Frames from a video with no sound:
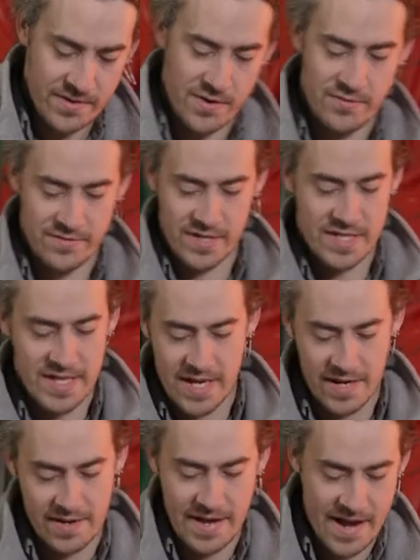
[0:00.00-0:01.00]

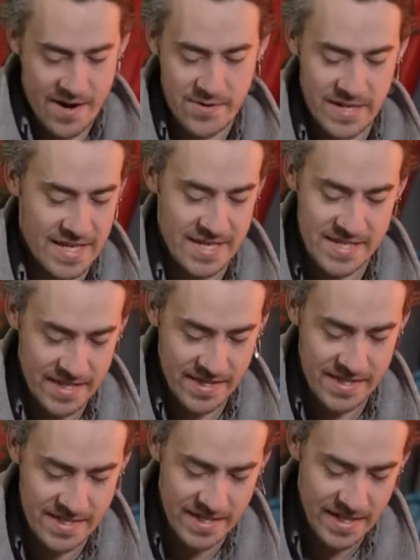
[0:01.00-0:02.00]
overstate how easy
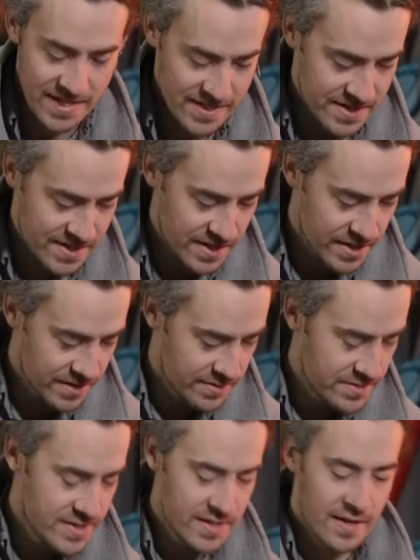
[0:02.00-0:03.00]
this seat is to
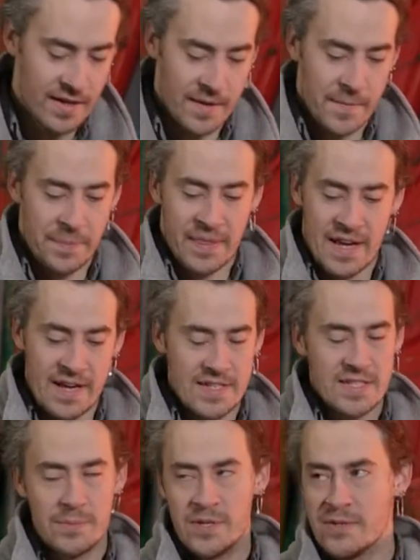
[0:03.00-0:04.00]
use. As
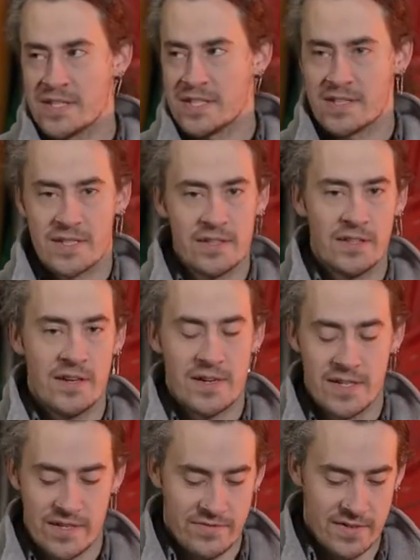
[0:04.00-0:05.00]
someone who sits in a lot
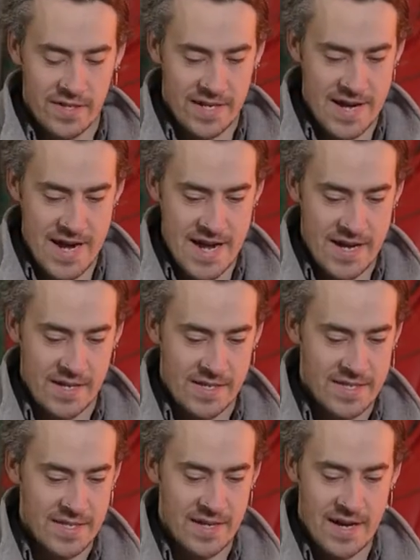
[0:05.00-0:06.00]
of different
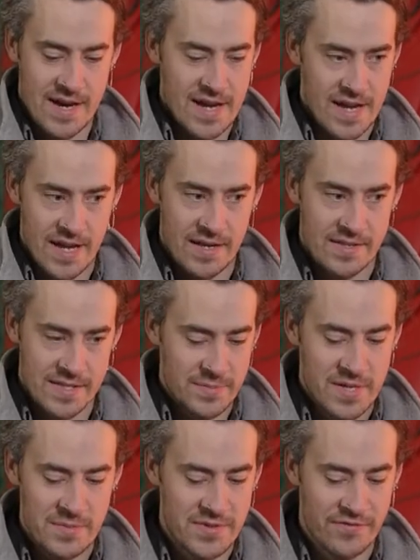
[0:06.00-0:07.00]
kayaks, I
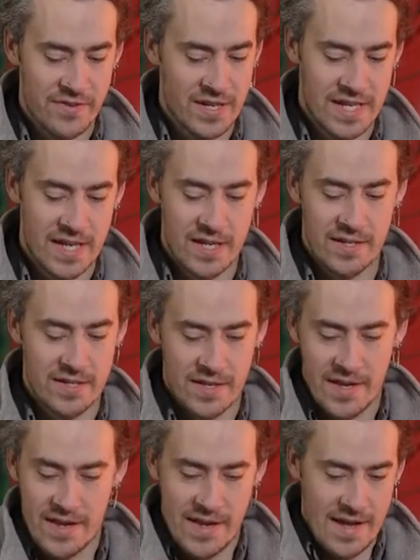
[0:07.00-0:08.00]
sometimes forget
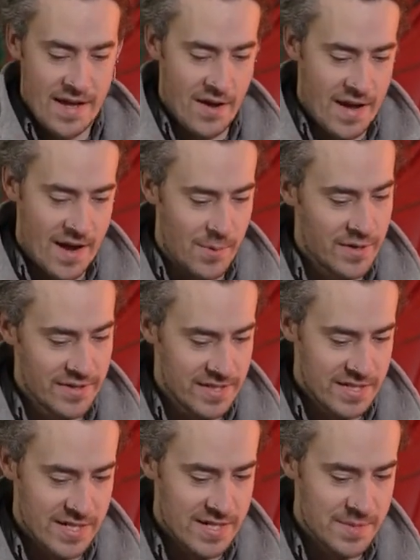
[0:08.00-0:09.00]
how all the
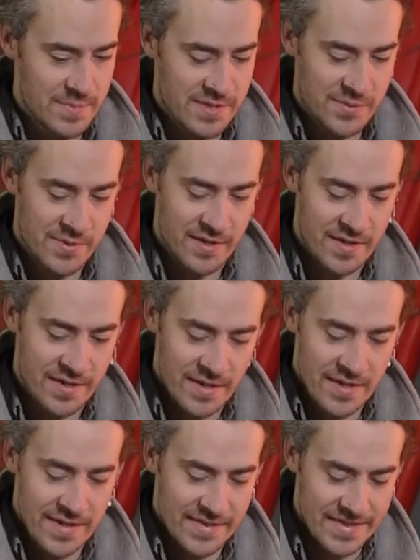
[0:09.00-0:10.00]
adjustments work.
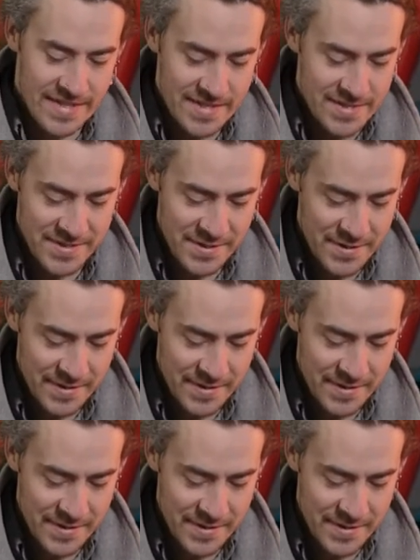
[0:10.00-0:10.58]
These are